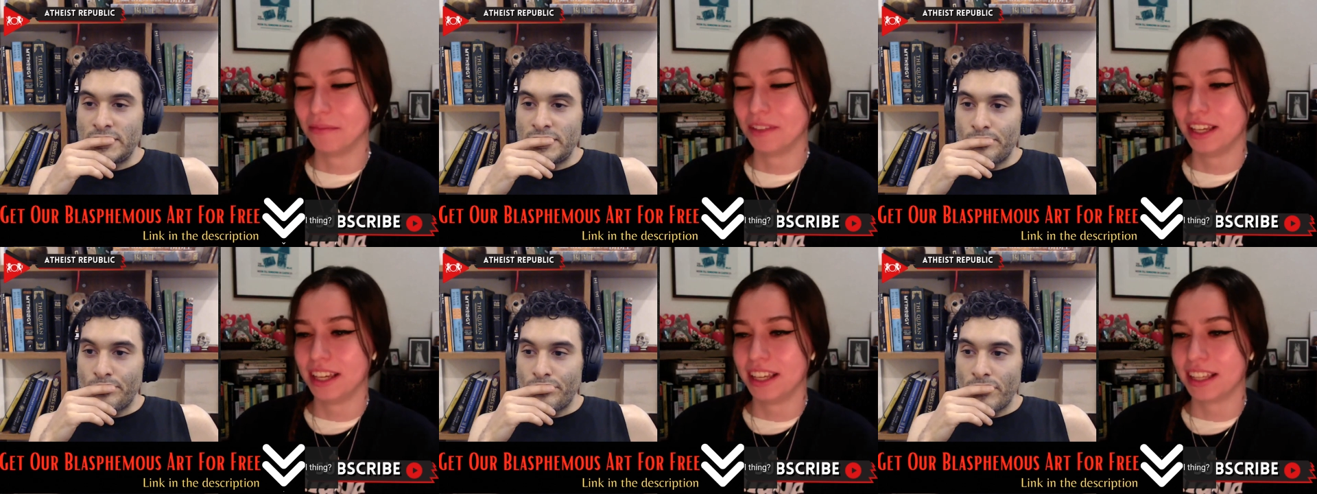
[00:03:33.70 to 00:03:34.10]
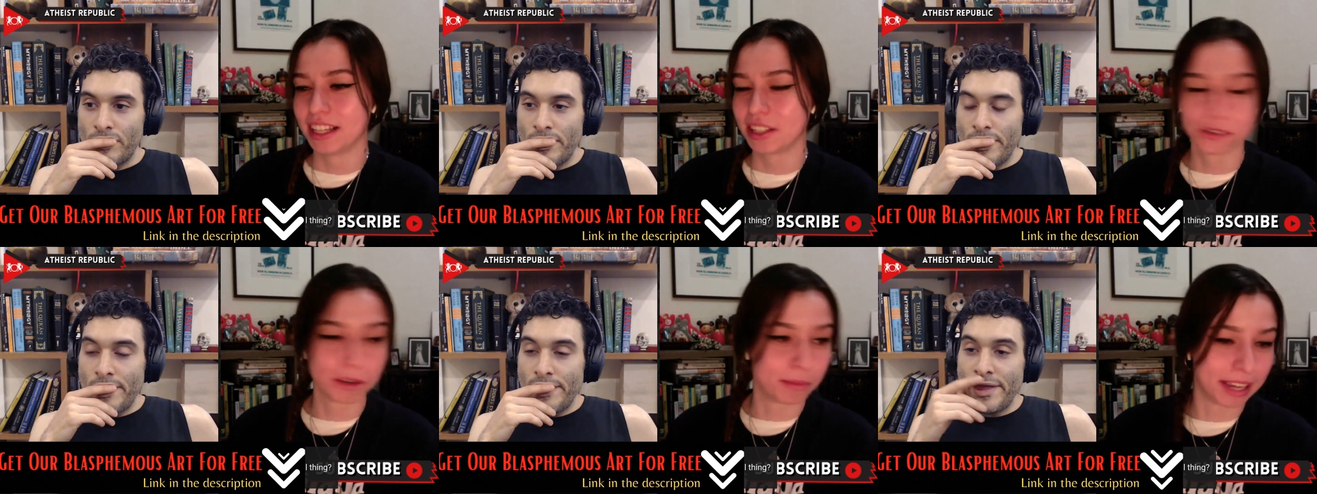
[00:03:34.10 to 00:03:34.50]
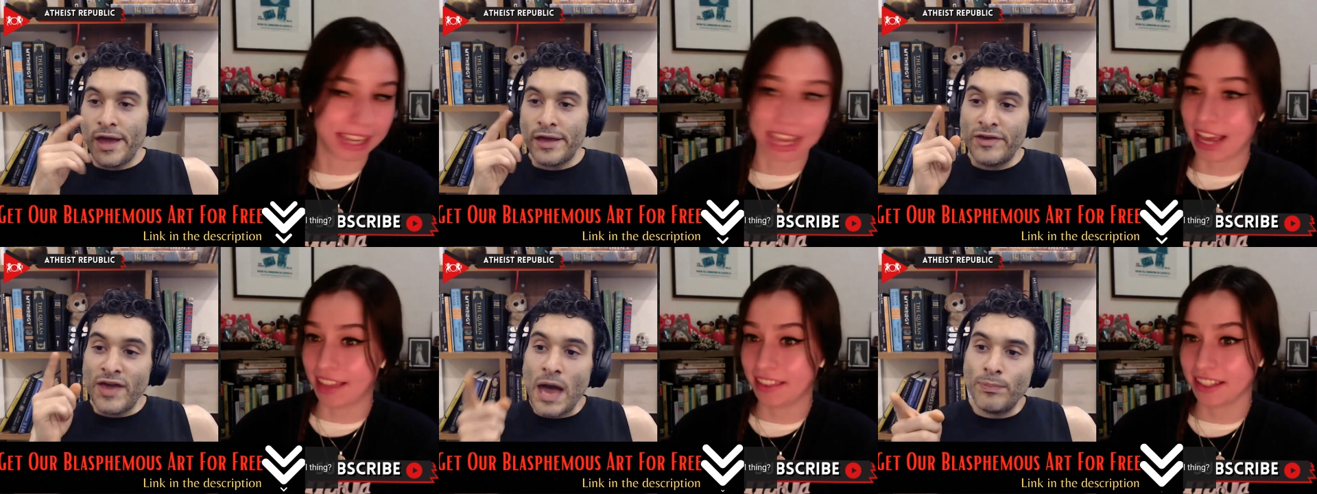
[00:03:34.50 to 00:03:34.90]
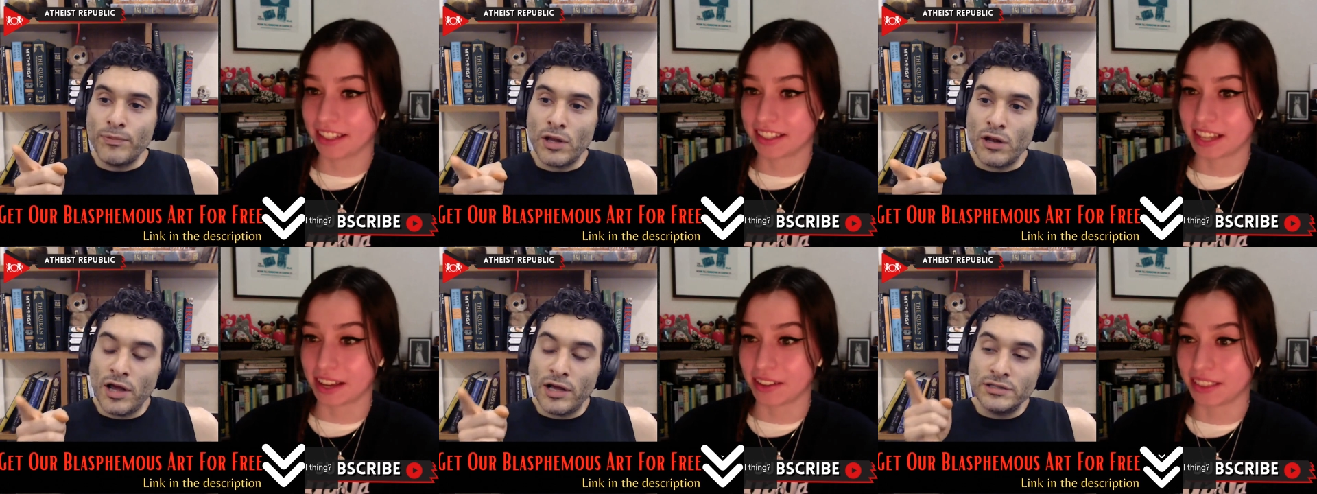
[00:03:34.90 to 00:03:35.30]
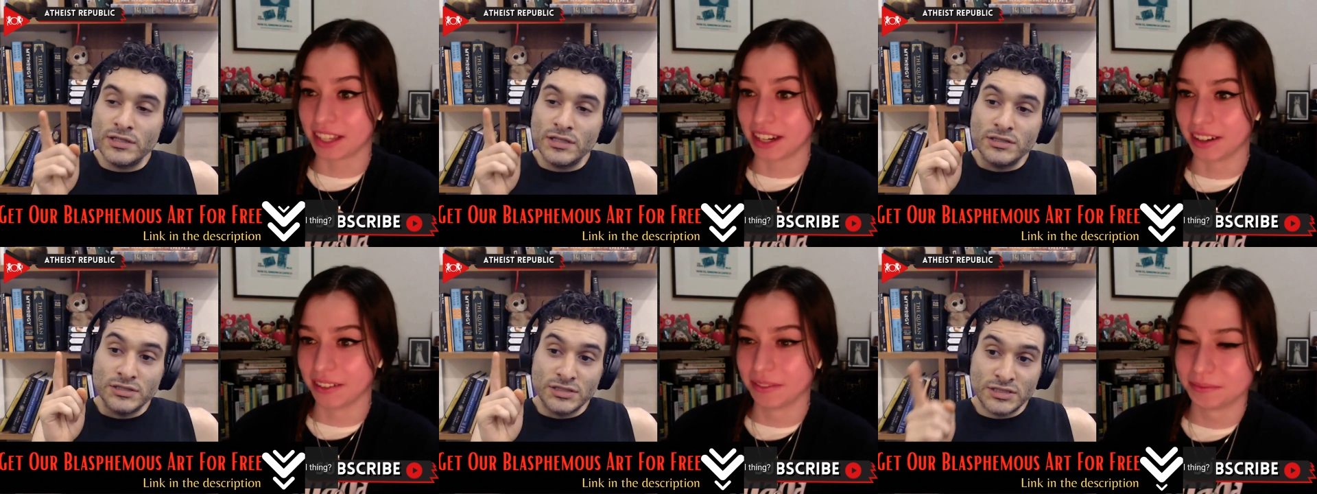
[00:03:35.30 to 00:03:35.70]
Speaker 1: yeah. That's where all my yeah, Catholics out
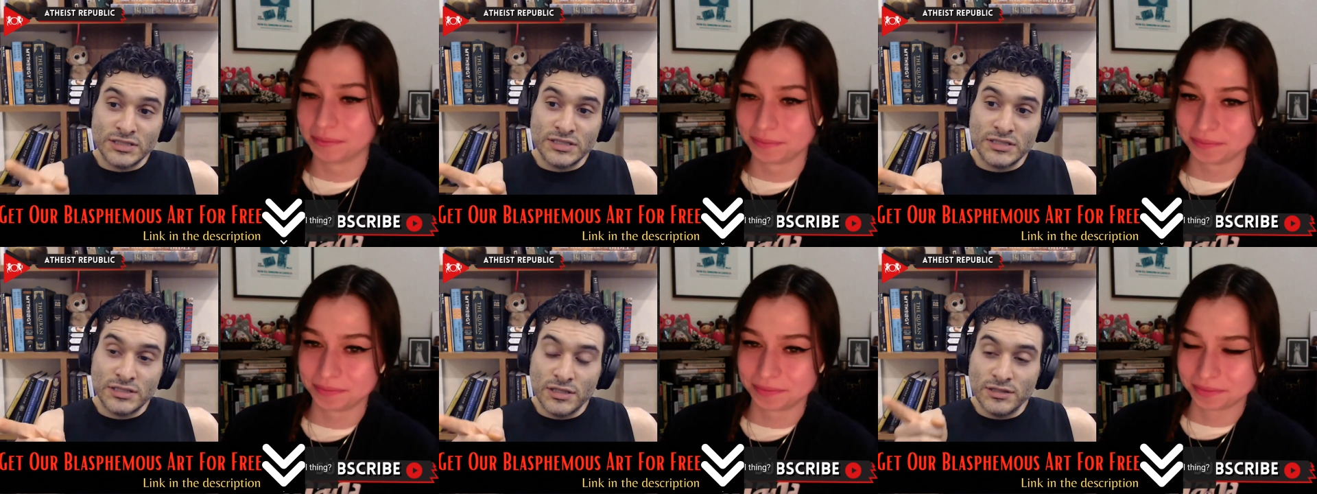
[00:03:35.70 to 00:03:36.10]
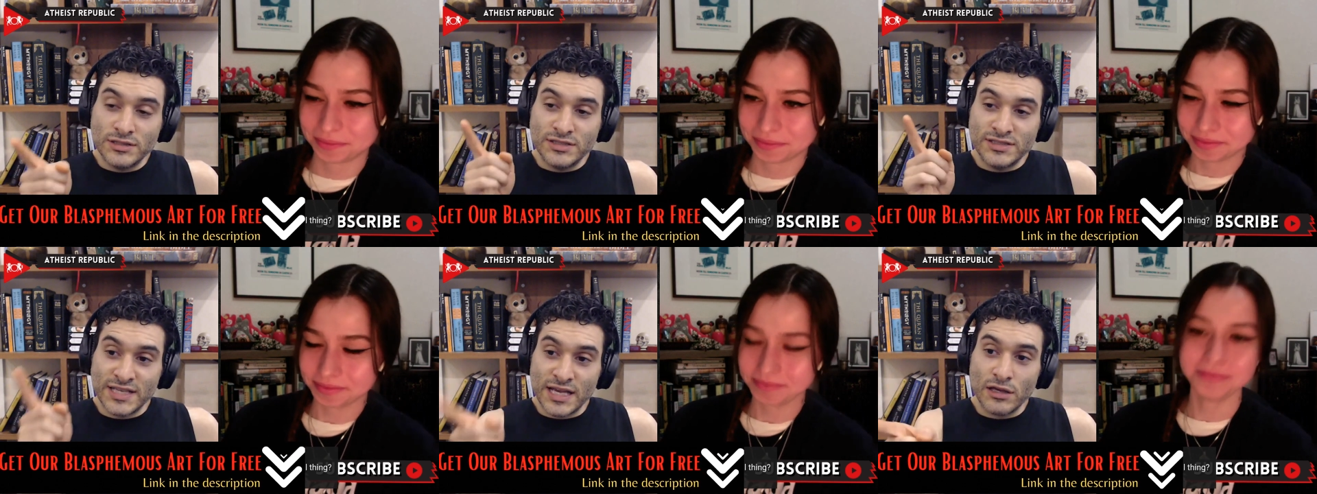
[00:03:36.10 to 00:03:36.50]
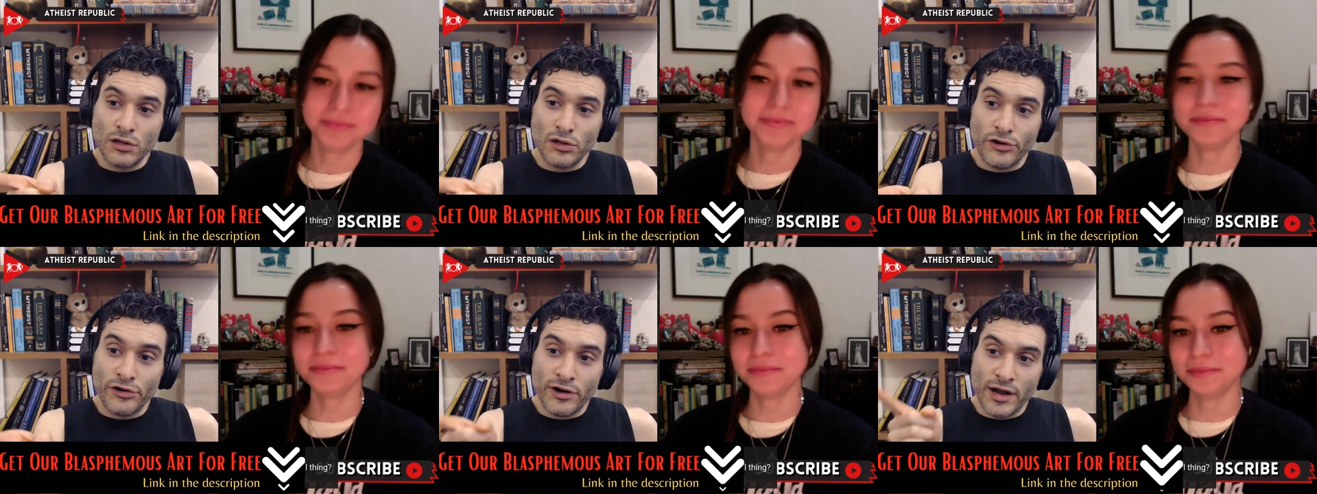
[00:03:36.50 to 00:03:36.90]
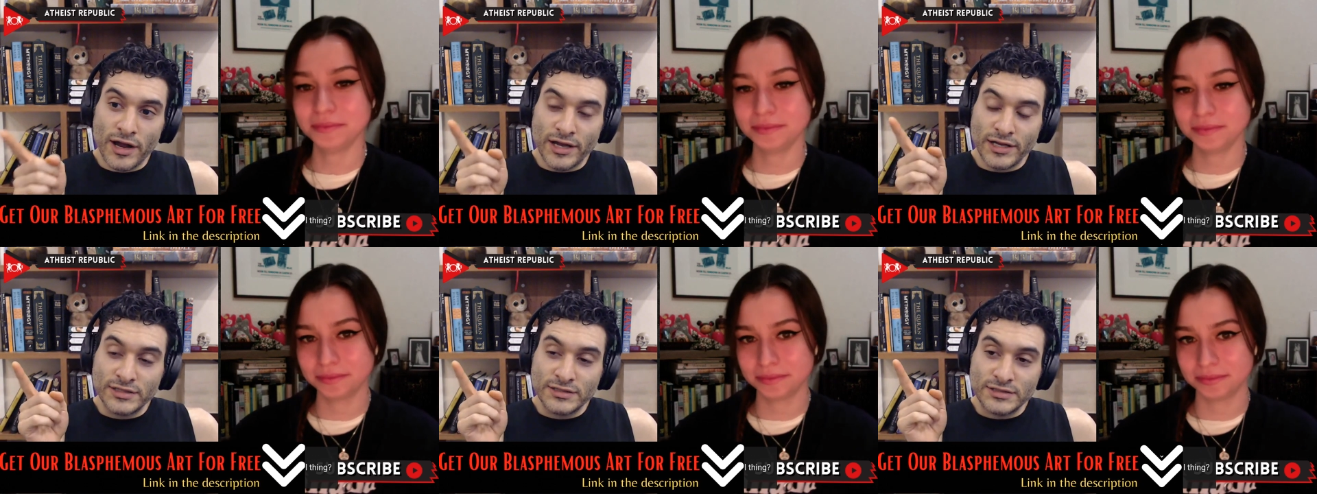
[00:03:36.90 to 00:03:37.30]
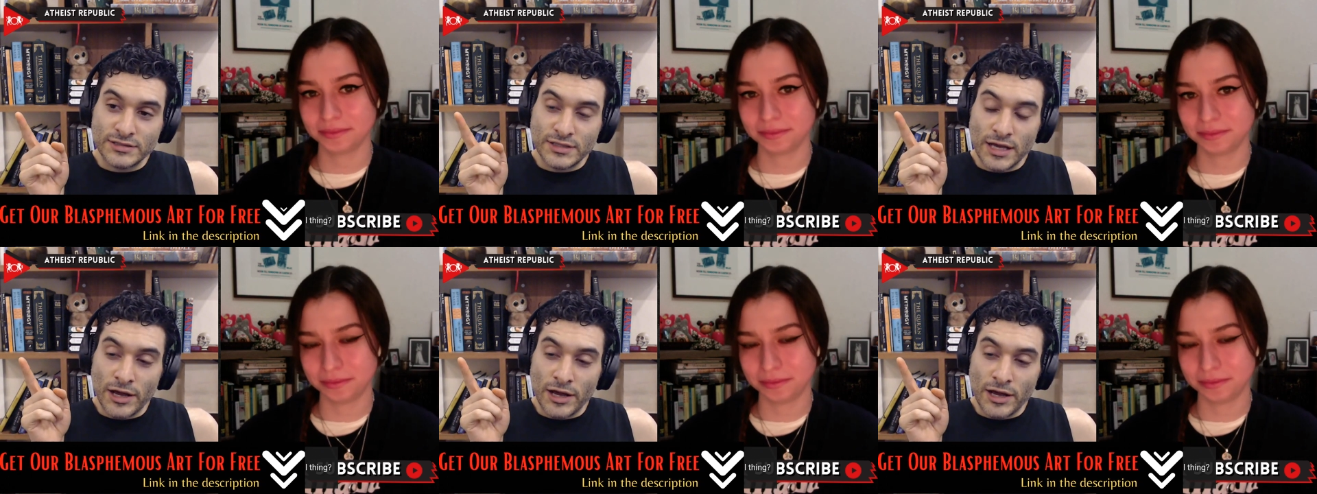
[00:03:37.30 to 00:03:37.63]
there. Secularize